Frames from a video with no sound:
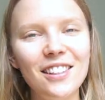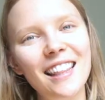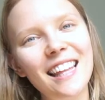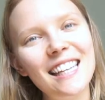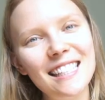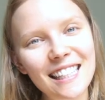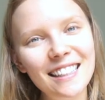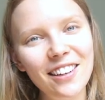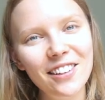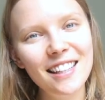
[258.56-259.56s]
the things I
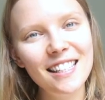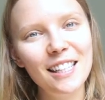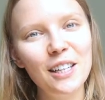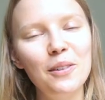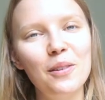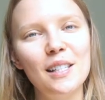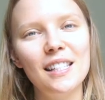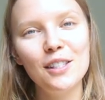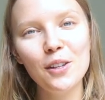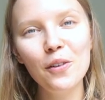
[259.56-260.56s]
decluttered this year was
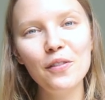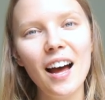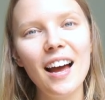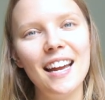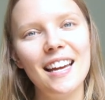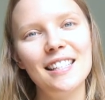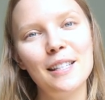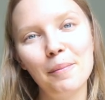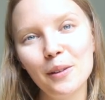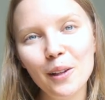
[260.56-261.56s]
a sofa and
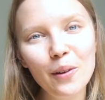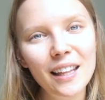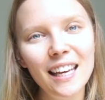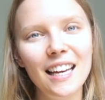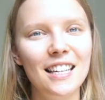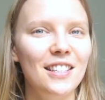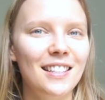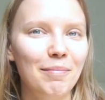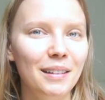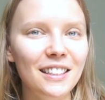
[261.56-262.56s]
some clothing and just
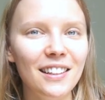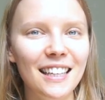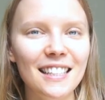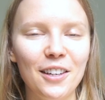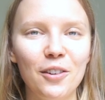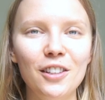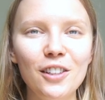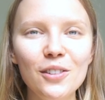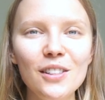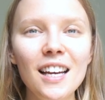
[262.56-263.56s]
some little things I don't
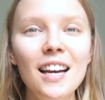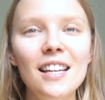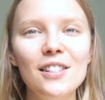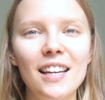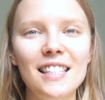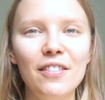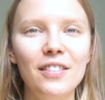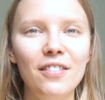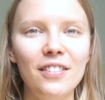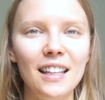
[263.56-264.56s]
use. So I
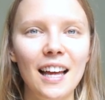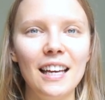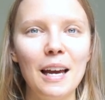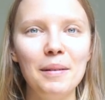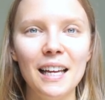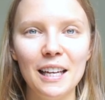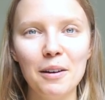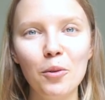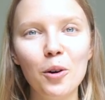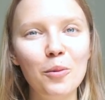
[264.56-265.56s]
definitely feel like I'm getting a
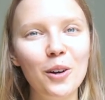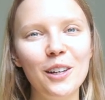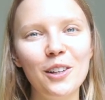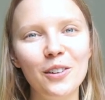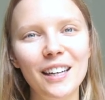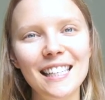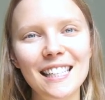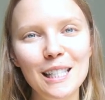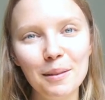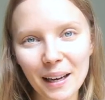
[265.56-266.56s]
more and more
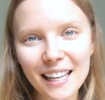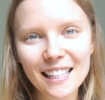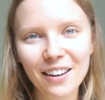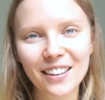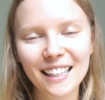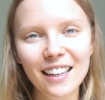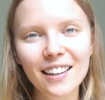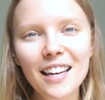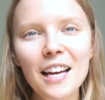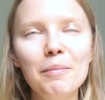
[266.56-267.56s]
curated space every
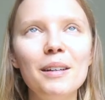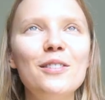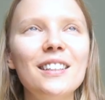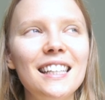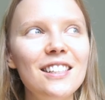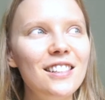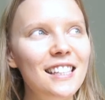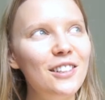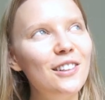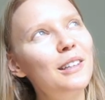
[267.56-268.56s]
year. But it's really
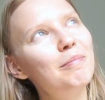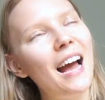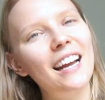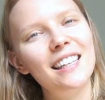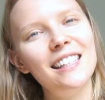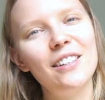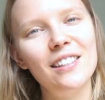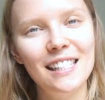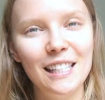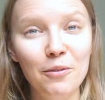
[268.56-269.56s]
interesting to look back at a year
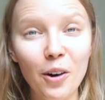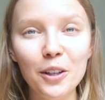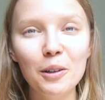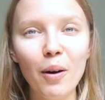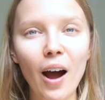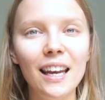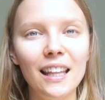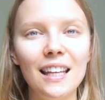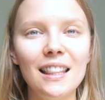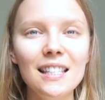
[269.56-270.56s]
and see what you bought. And I
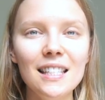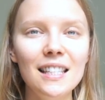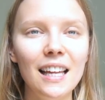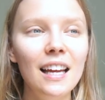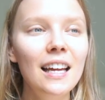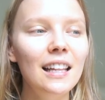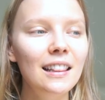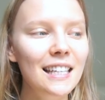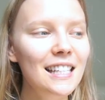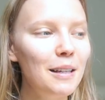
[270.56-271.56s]
think this is the
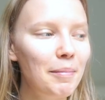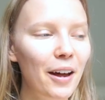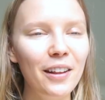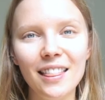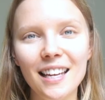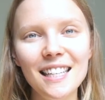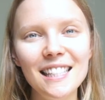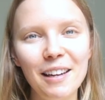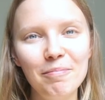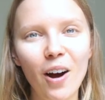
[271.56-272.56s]
least amount of
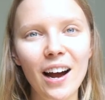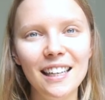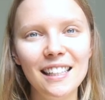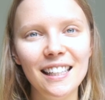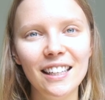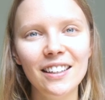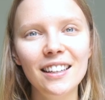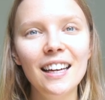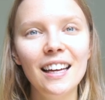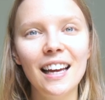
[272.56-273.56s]
things I bought in a year
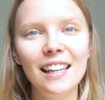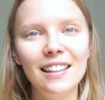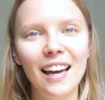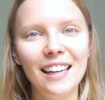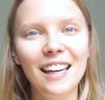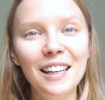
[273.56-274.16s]
in like